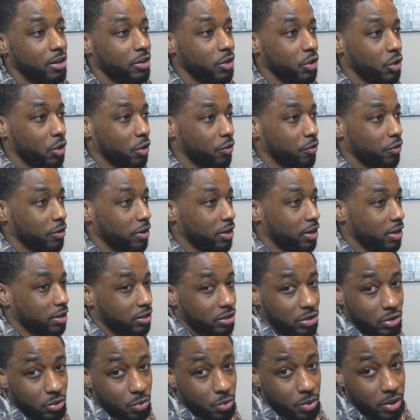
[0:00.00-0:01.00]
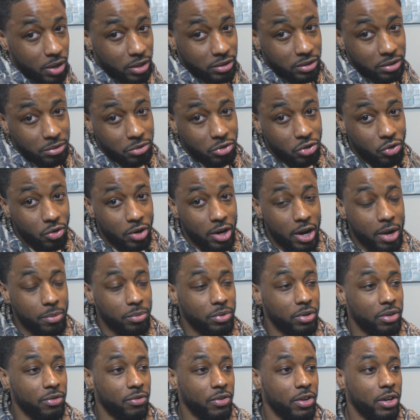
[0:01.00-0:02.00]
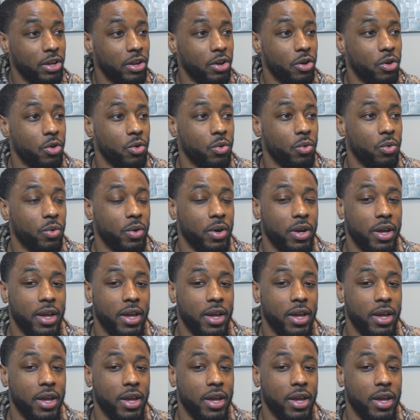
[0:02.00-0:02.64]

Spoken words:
Don't forget to subscribe to the video,